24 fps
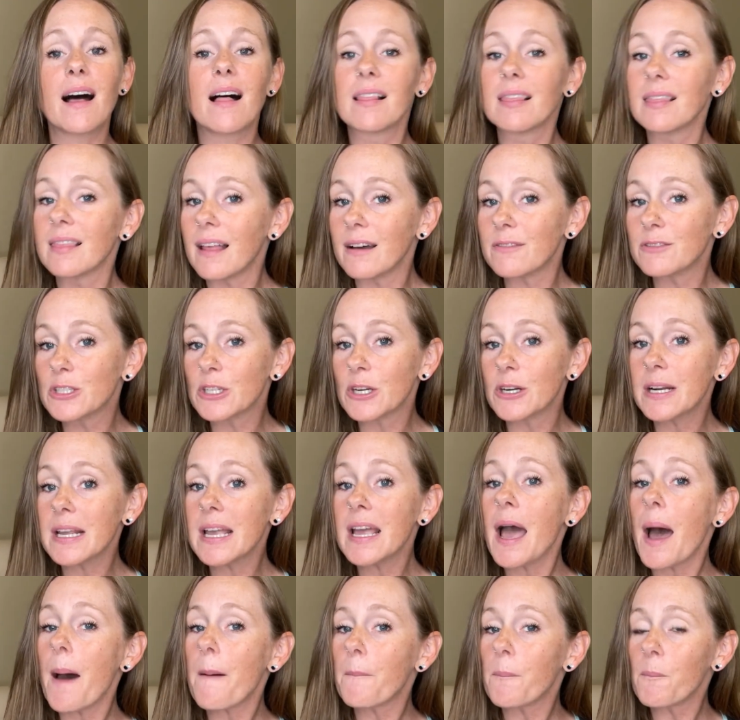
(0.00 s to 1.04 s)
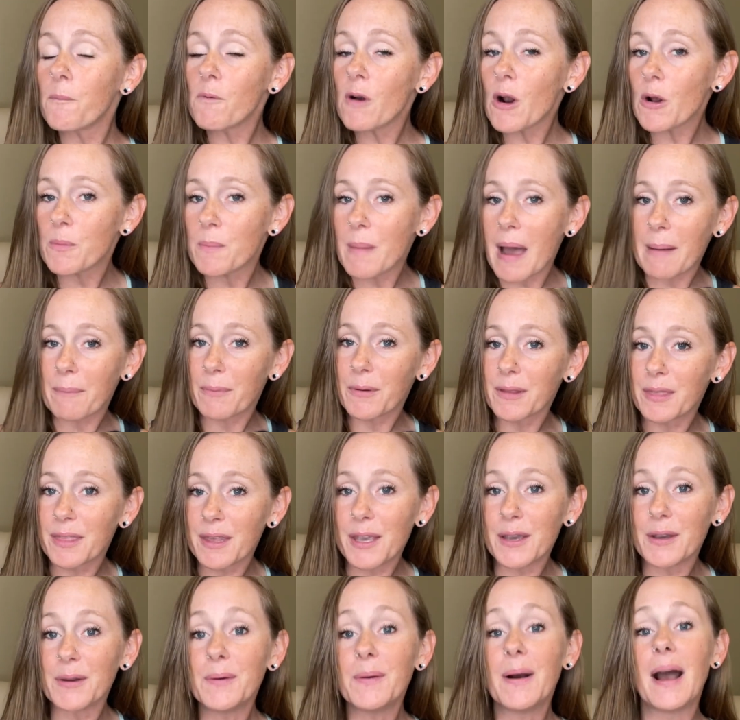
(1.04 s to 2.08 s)
love journey roadmap with
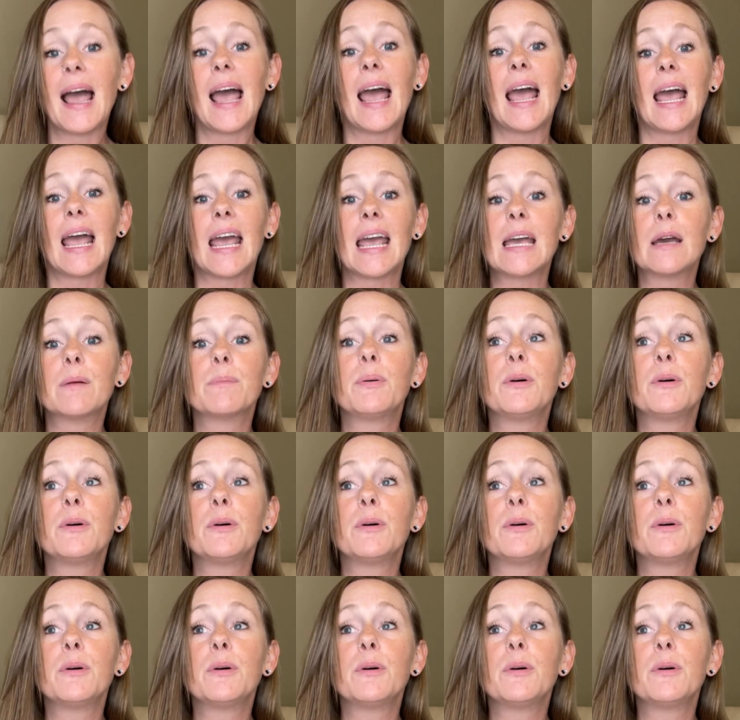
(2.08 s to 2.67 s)
you. It